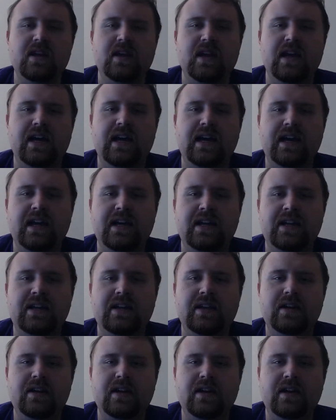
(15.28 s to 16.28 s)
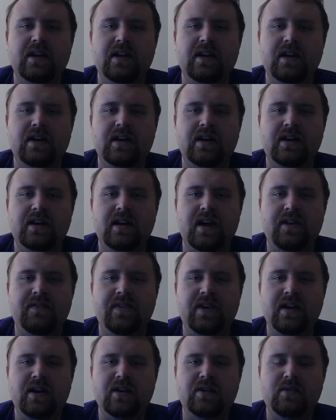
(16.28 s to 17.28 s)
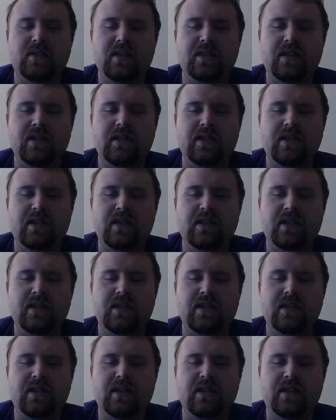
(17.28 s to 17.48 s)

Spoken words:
And I figured